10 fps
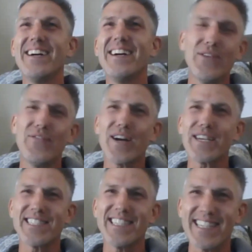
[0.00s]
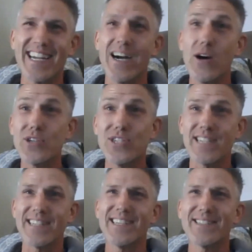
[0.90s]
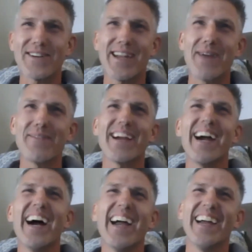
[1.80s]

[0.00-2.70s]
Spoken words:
Who the fuck is this guy? Oh shit, that's our camera guy.